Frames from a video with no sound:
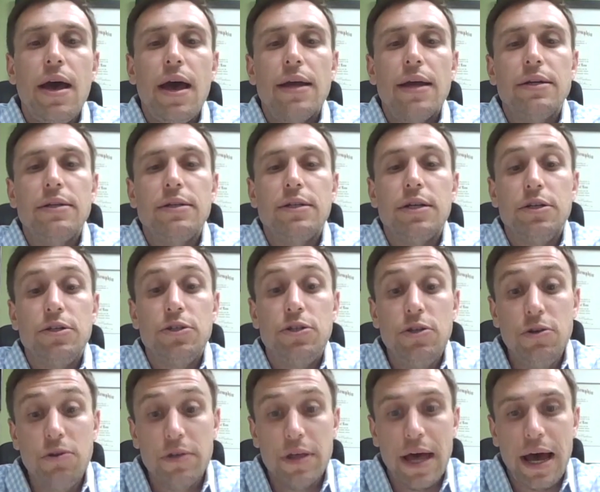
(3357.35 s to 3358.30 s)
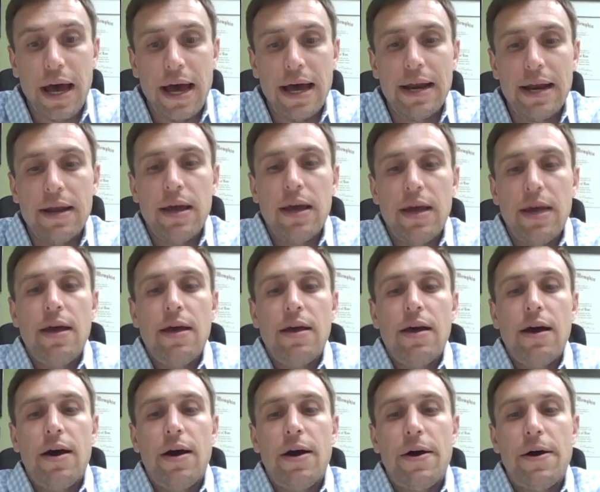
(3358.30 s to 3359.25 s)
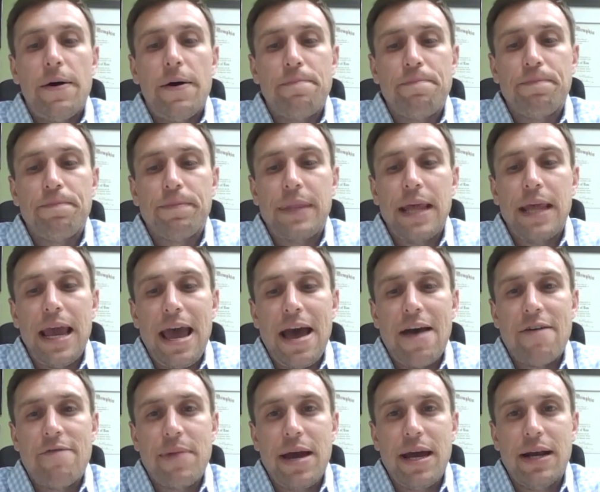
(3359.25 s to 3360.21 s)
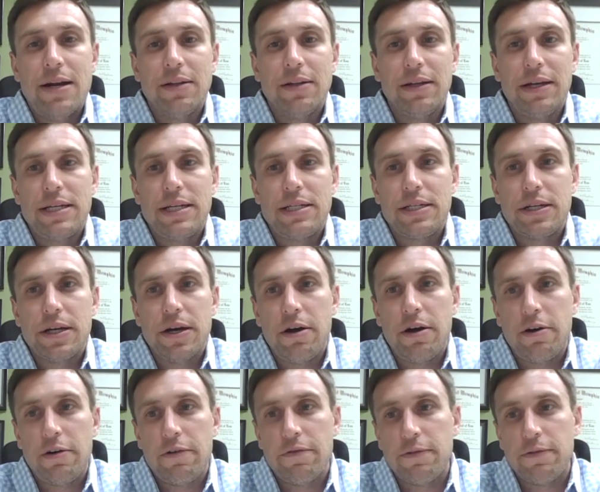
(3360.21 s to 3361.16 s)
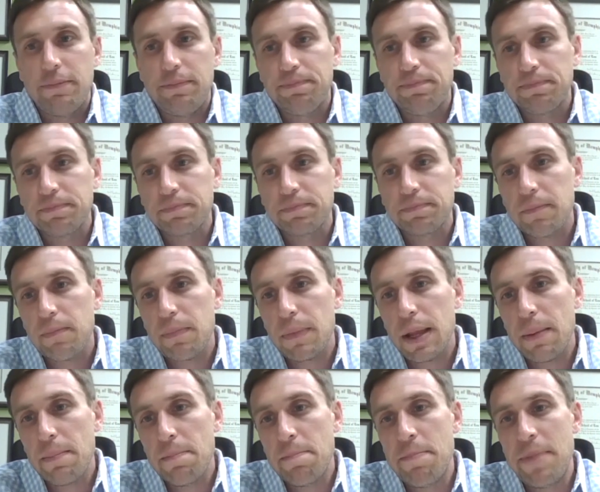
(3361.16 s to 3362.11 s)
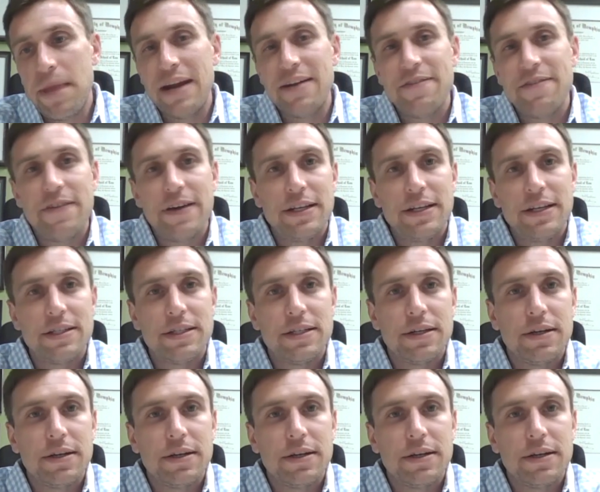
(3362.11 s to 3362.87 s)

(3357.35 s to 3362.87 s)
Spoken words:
And to do that, they have made a list of benefits